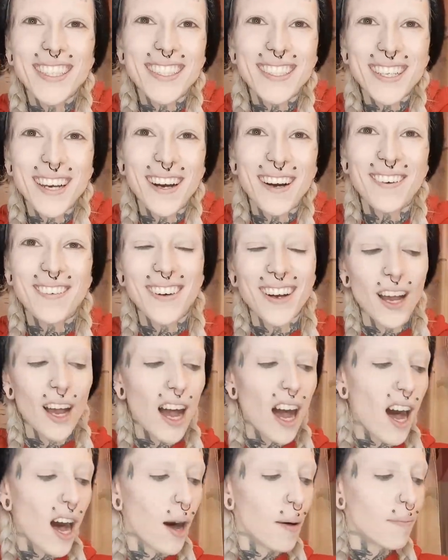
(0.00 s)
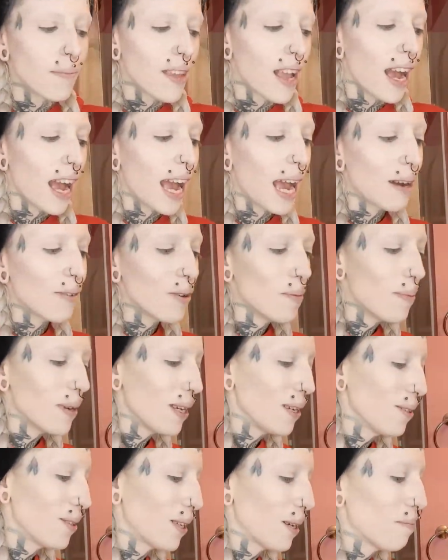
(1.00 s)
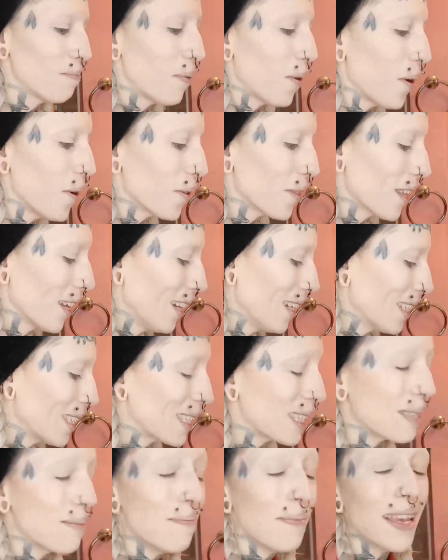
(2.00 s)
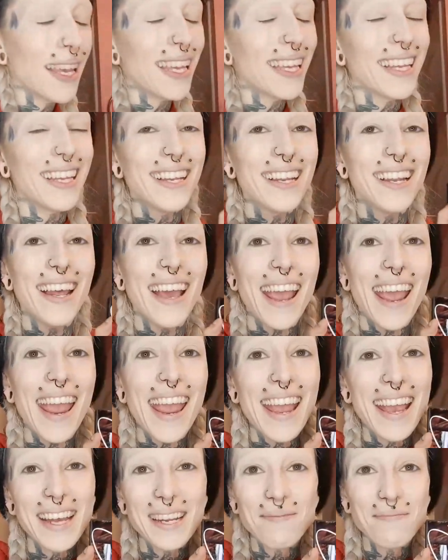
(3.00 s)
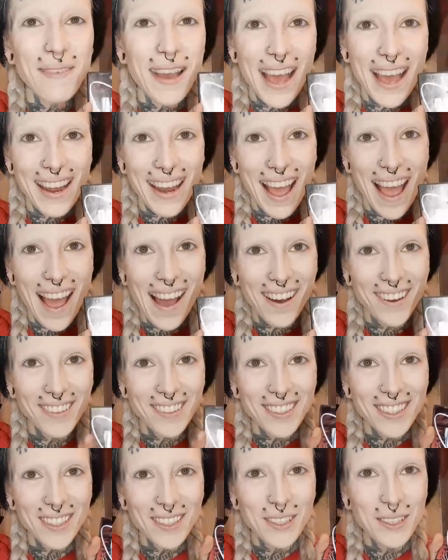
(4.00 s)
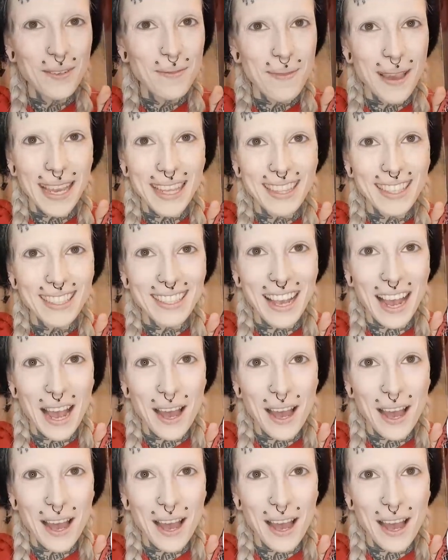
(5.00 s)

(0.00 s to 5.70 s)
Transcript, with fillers: So um, I will be using both Smitten and Madhouse to make this